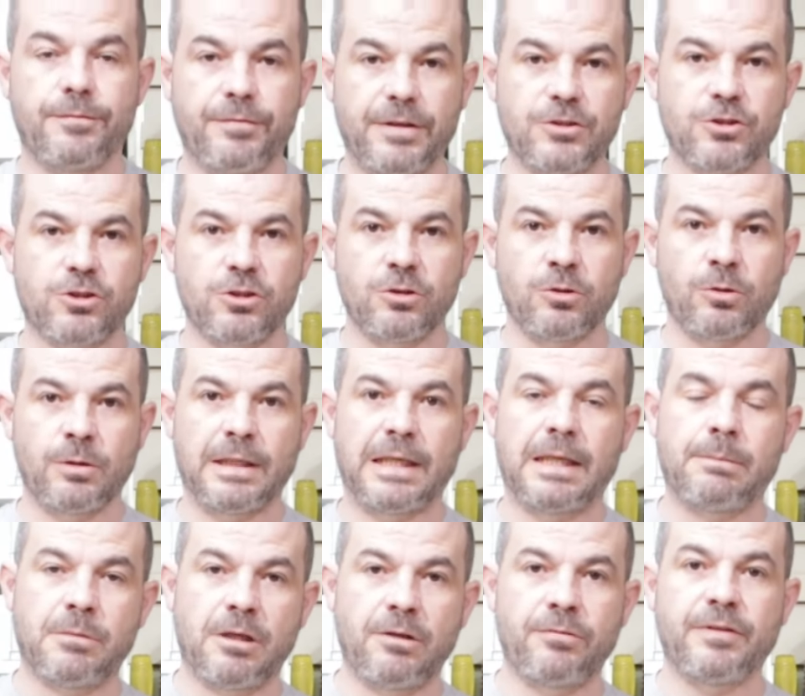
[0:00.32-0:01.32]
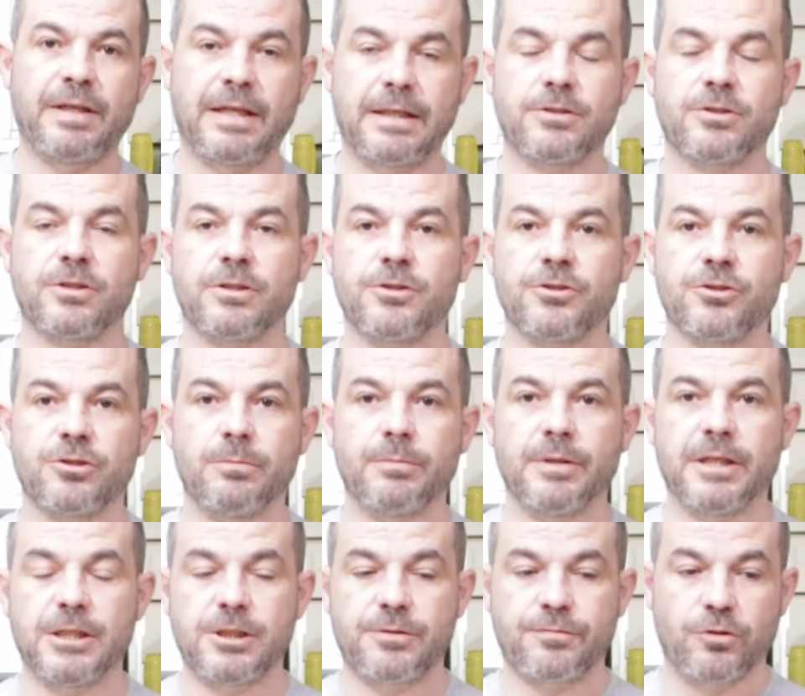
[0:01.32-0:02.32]
Festool MFS
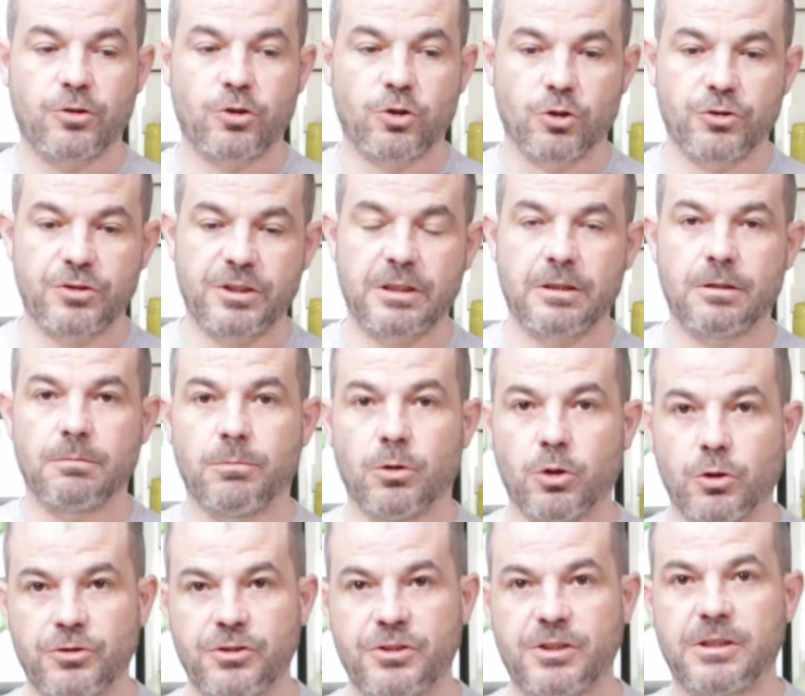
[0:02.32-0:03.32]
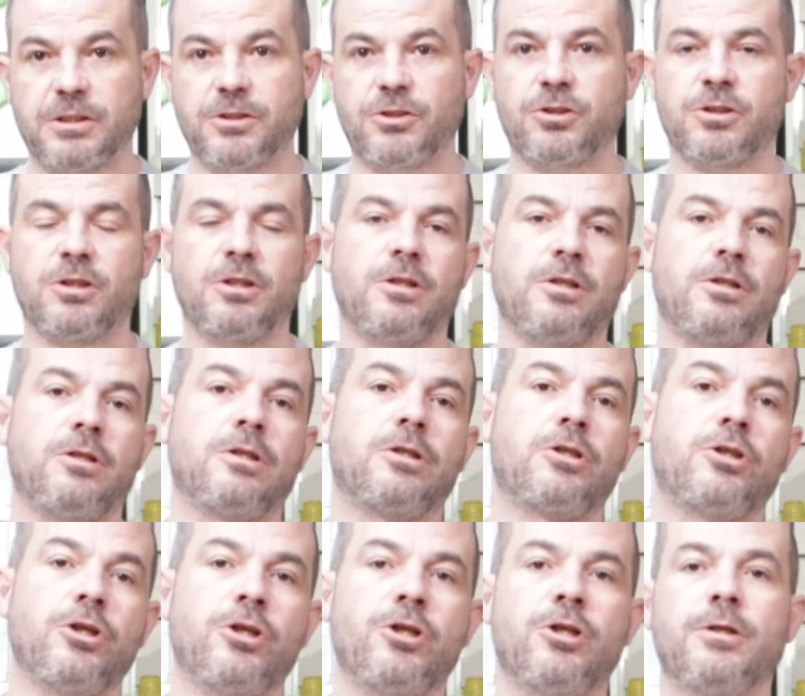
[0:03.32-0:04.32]
system is for cutting mortises,
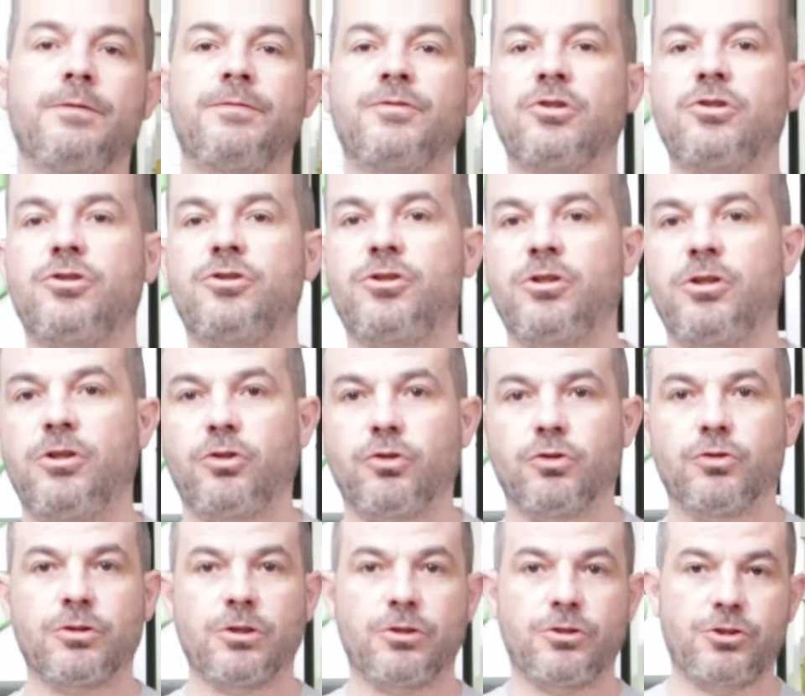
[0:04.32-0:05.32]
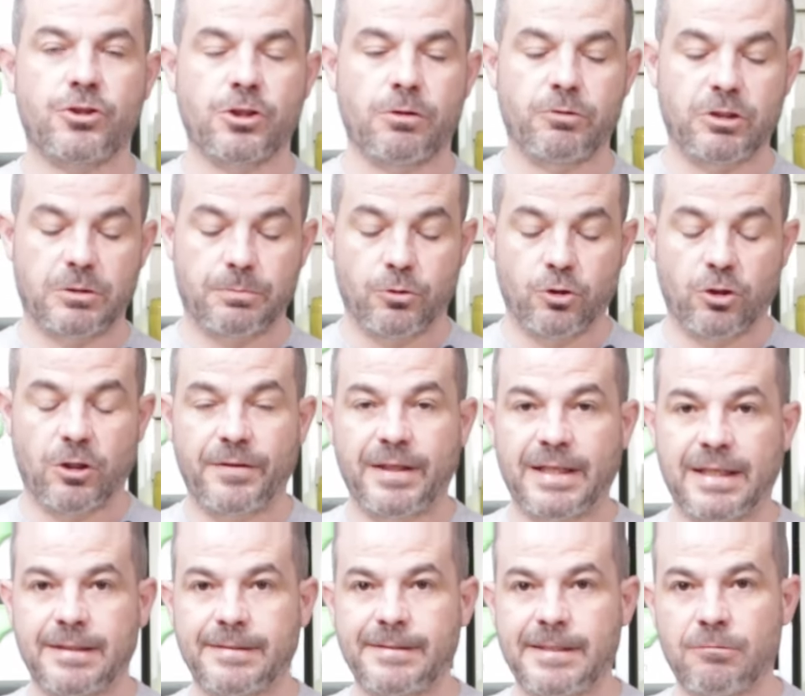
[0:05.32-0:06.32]
curves, circles and so much more, and
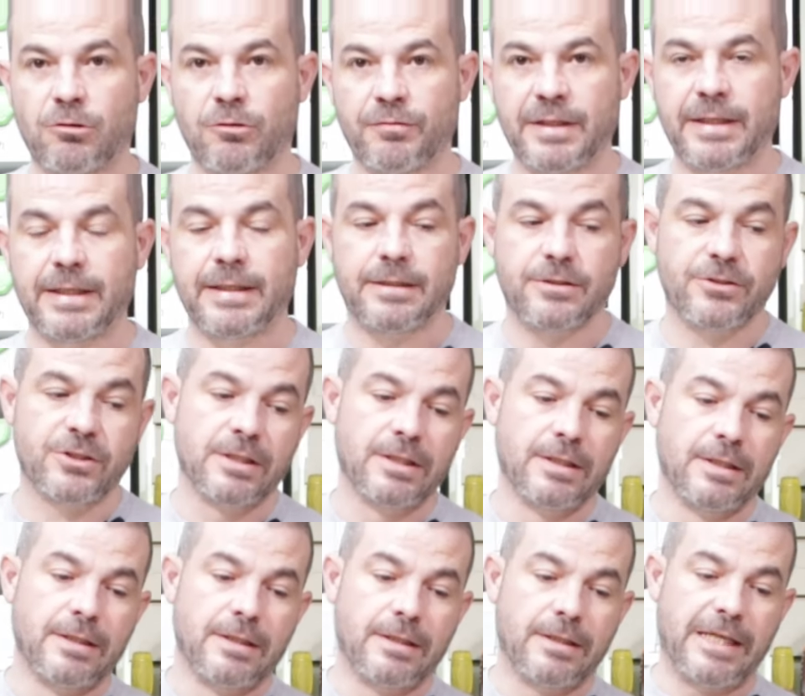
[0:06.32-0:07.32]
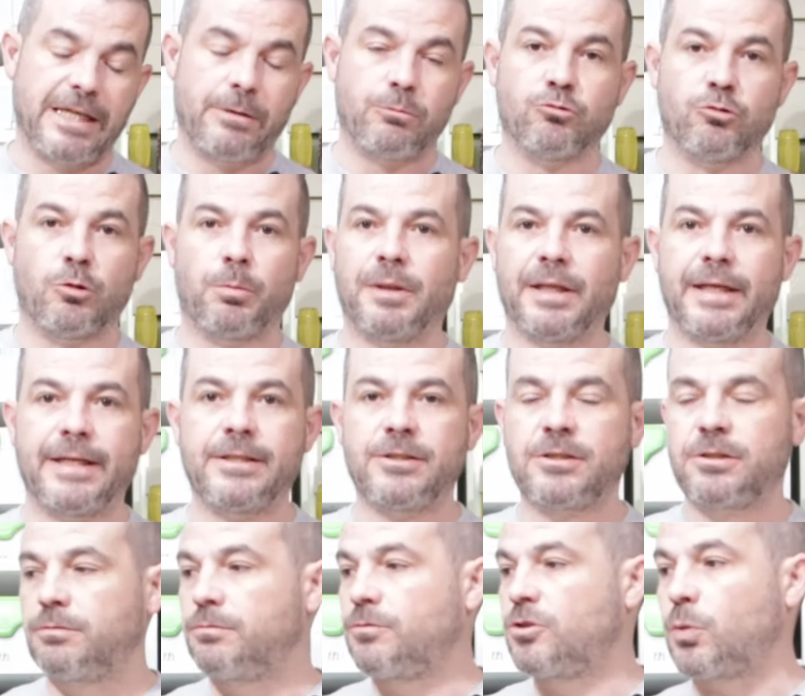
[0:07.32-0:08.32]
the idea of it is it will
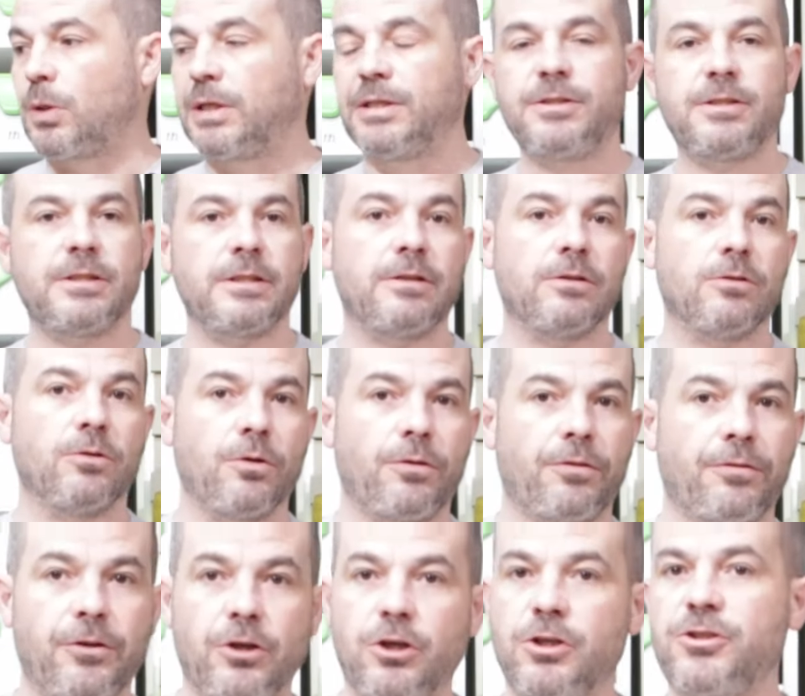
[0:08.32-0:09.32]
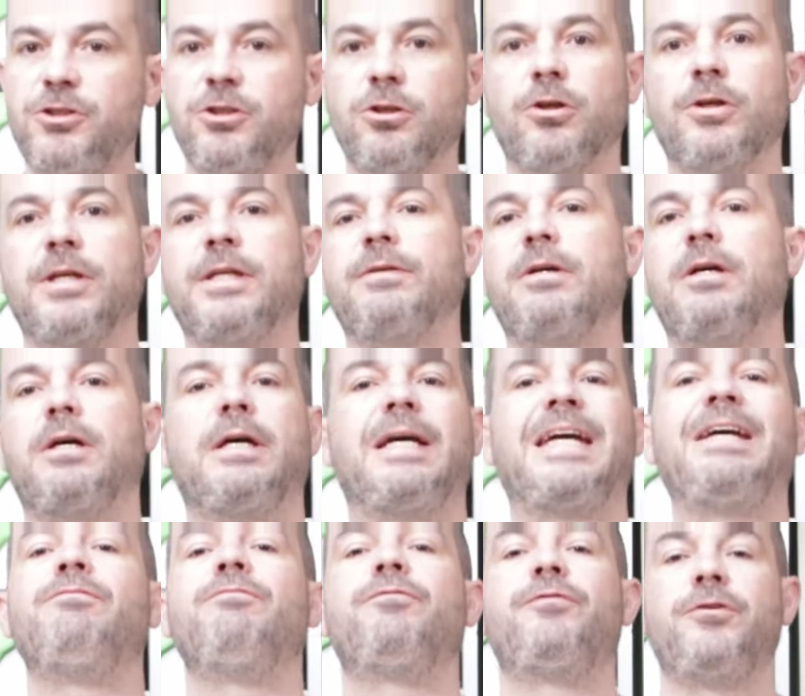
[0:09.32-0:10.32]
replace 20 or 30 or
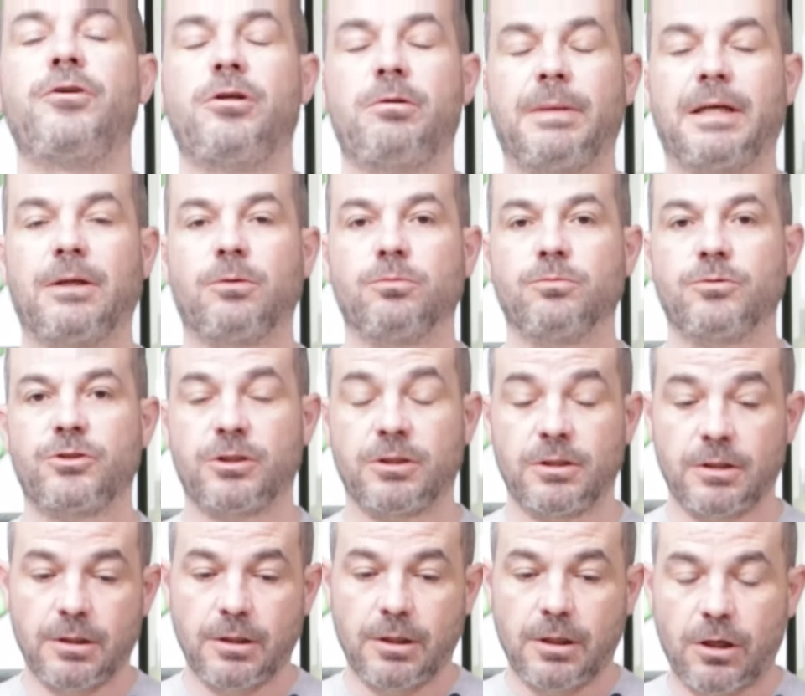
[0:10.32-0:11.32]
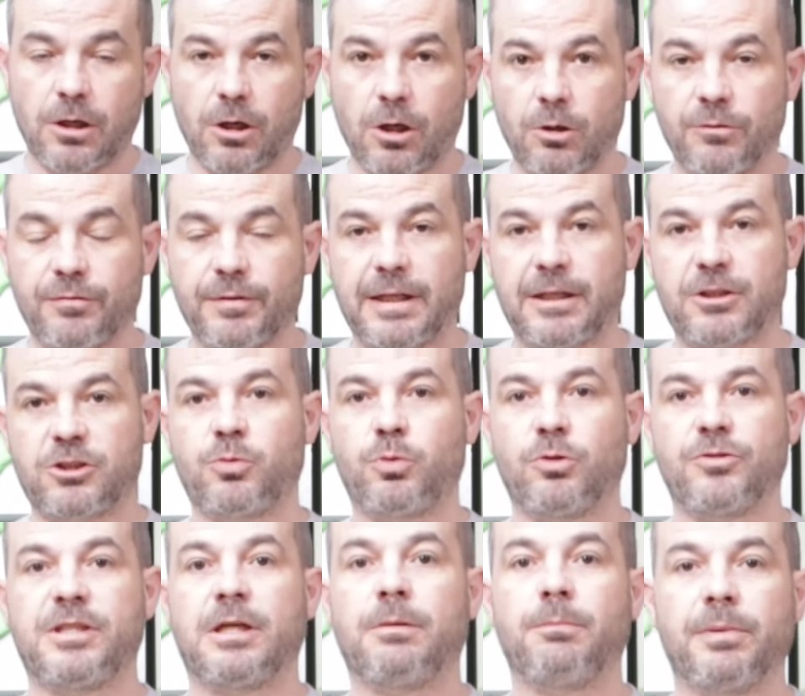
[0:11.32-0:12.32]
infinite amounts of
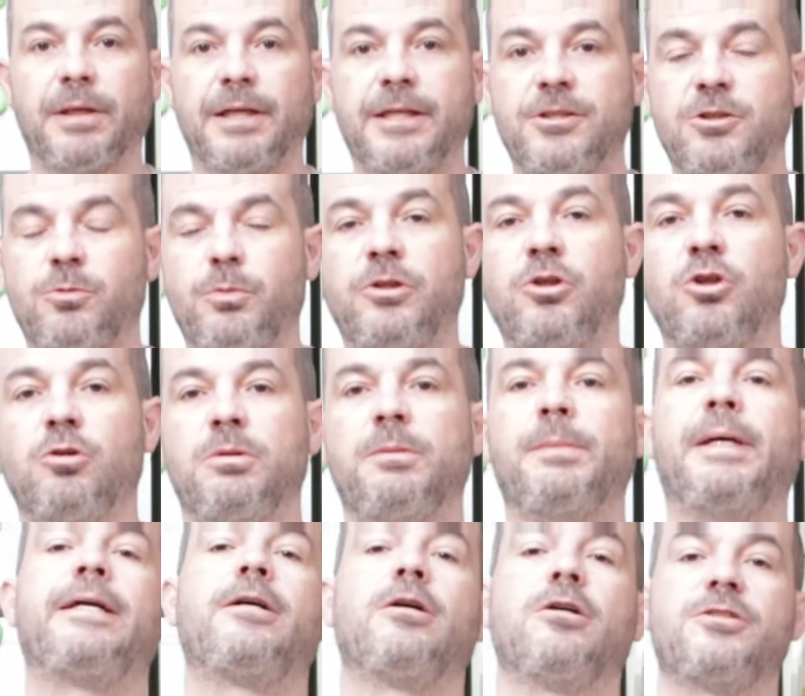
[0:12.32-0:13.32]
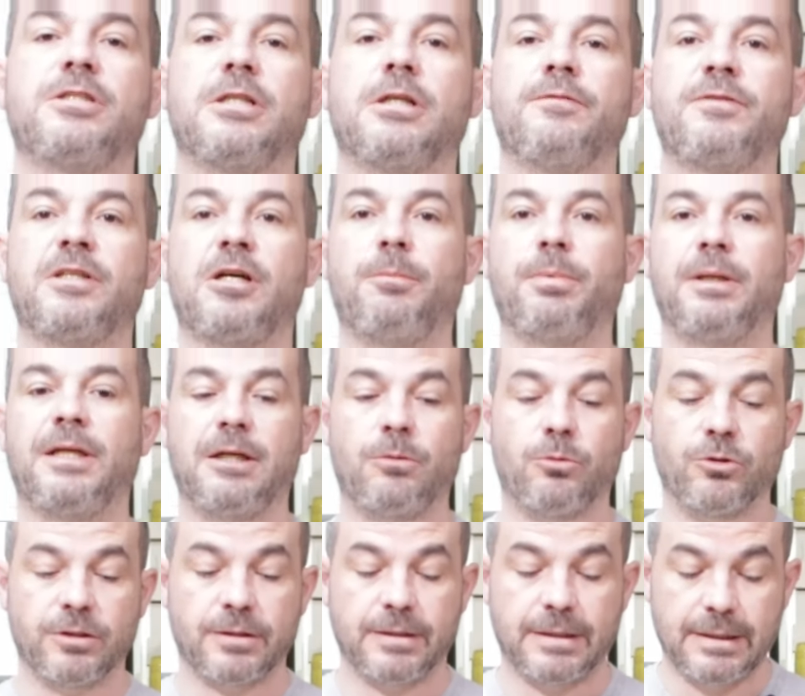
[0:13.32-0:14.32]
actual templates that we normally make ourselves out of
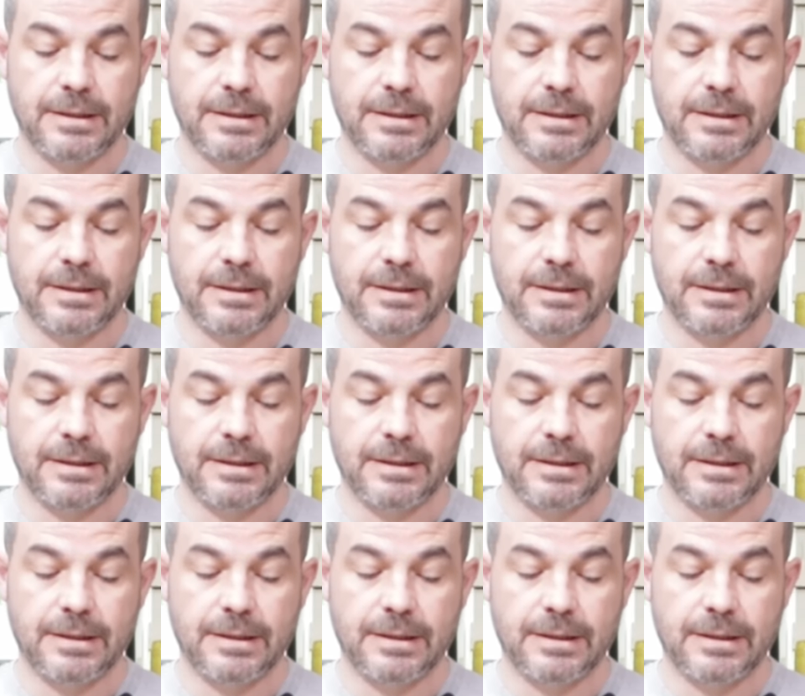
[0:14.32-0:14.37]
plywood.